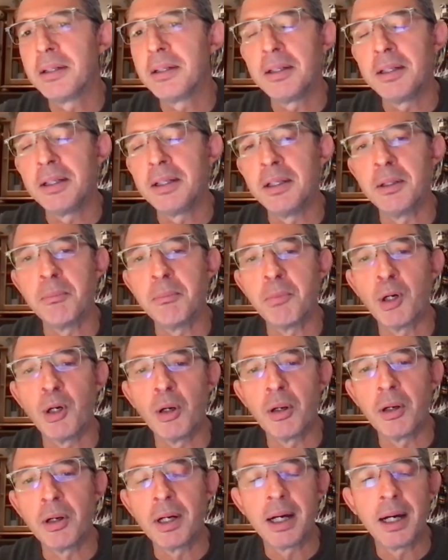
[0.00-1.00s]
in a
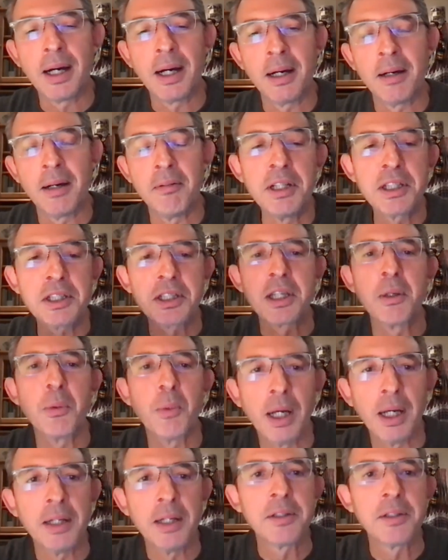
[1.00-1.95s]
more risky way.